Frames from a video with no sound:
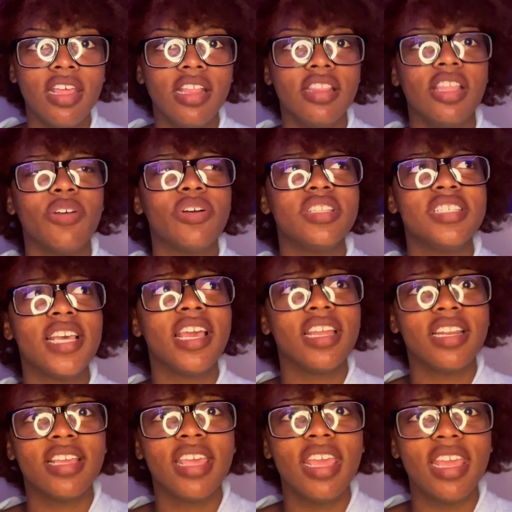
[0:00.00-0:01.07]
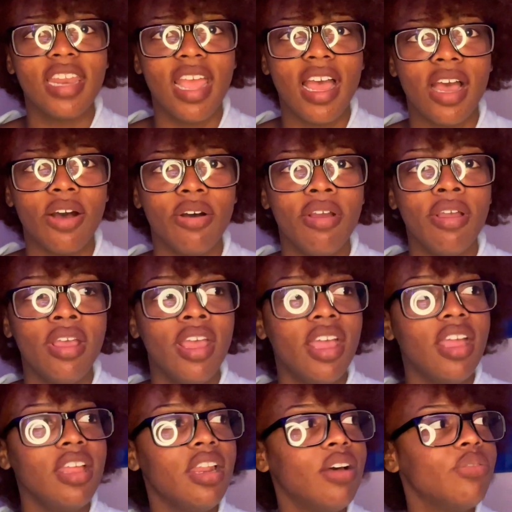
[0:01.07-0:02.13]
They were taking a kid out,
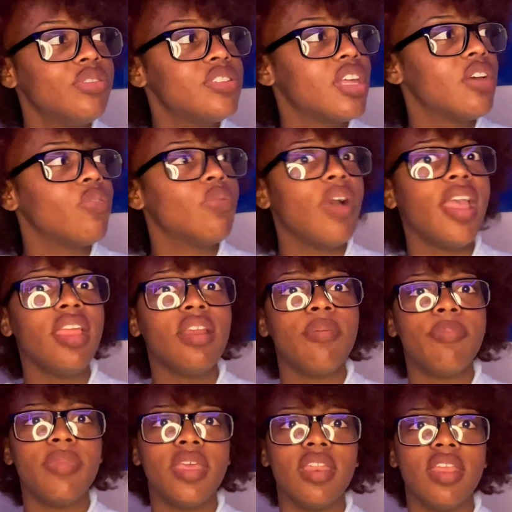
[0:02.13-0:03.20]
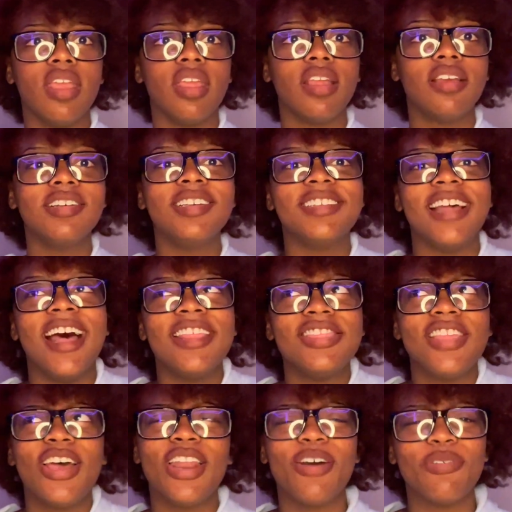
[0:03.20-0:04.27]
and I was like, wait a minute, because I
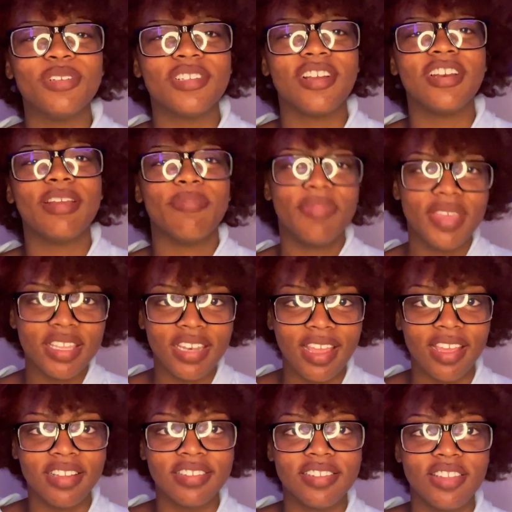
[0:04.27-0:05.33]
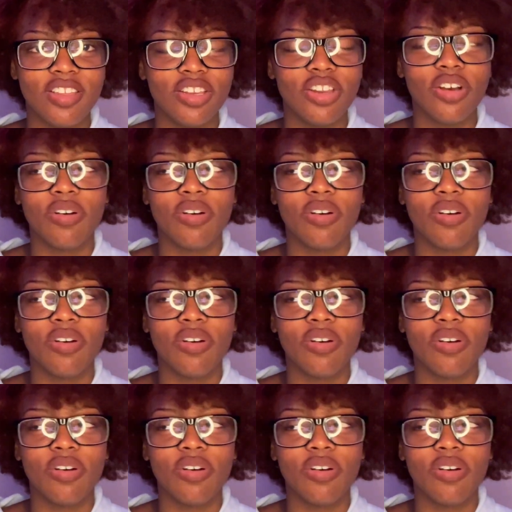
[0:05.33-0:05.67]
thought I was gonna be next, you know.